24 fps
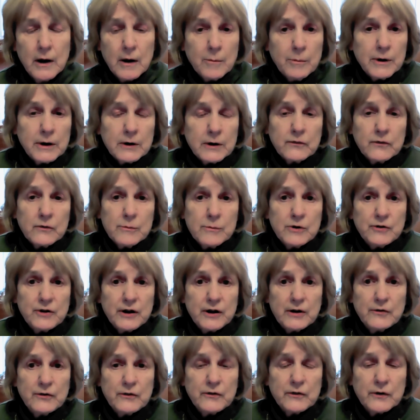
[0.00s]
because the
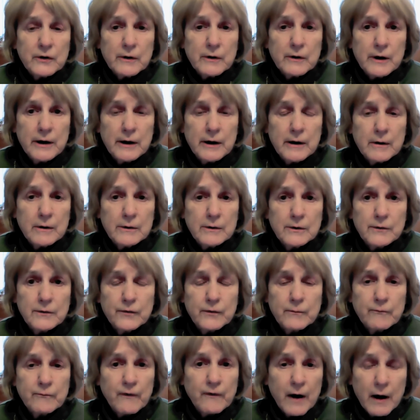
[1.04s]
mutations are inherited
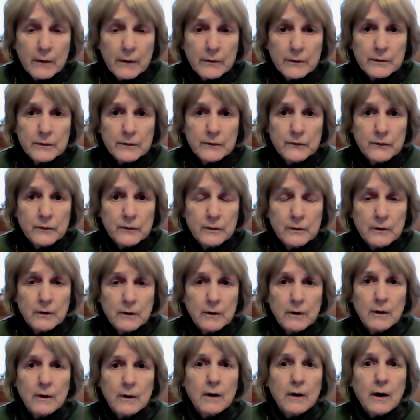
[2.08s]
from fathers
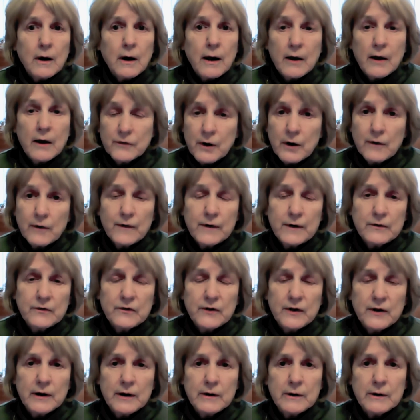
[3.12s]
as often as
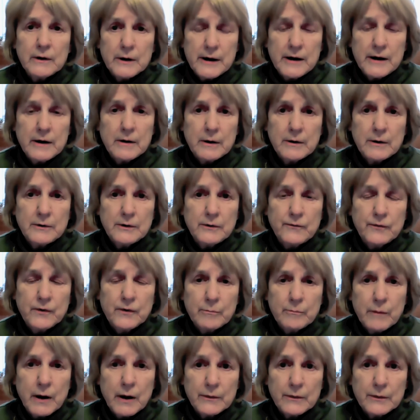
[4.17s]
they are inherited
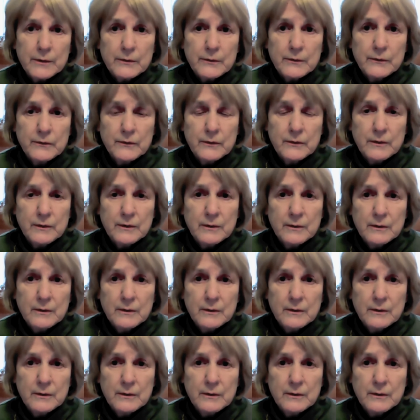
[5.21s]
from mothers.